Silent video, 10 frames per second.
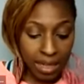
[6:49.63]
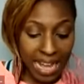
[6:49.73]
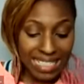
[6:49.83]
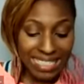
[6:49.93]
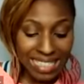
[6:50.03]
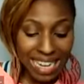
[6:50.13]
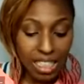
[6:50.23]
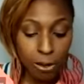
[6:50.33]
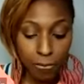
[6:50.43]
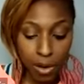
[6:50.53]
has not
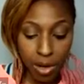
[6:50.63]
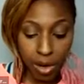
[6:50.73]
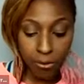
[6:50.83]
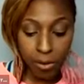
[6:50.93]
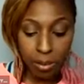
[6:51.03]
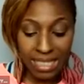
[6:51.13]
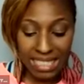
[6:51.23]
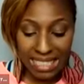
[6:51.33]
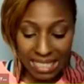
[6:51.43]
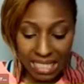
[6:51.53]
deterred her from
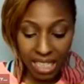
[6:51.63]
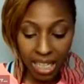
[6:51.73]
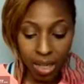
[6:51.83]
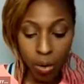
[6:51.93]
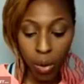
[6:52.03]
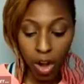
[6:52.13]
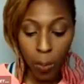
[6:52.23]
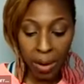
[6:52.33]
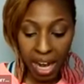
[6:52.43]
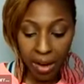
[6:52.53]
succeeding where
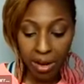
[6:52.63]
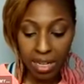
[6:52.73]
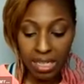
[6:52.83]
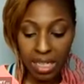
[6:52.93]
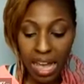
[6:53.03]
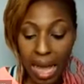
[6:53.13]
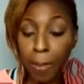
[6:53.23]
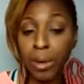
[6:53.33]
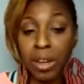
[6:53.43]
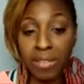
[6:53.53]
her parents
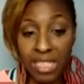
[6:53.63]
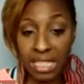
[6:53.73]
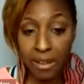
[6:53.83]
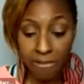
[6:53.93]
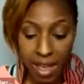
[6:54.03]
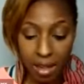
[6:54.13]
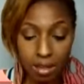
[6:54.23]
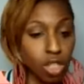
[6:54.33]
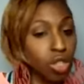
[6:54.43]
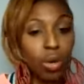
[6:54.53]
had previously
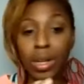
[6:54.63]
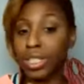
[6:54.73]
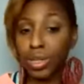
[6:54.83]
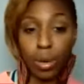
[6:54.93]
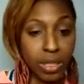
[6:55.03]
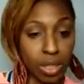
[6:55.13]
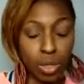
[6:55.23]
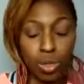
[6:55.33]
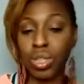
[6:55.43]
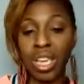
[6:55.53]
failed. So it's no
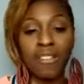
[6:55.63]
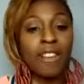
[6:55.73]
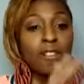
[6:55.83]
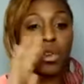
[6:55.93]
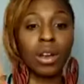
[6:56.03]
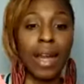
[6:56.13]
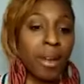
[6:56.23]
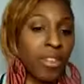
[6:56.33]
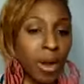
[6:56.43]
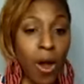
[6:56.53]
excuse. Even if you're
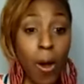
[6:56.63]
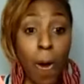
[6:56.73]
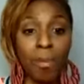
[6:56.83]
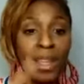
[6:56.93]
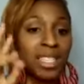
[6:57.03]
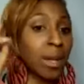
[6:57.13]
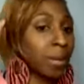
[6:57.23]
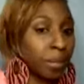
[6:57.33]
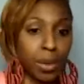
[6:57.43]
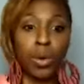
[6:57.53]
coming from a home that's
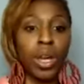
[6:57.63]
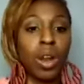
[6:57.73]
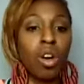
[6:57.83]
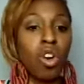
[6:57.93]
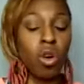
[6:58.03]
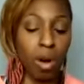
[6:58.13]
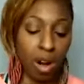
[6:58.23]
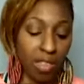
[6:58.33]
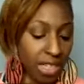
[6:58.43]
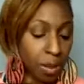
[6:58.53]
a broken home
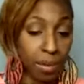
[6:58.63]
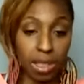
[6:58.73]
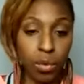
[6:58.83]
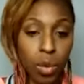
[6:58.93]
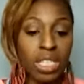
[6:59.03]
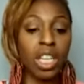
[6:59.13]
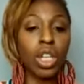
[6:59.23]
or that's been divorced,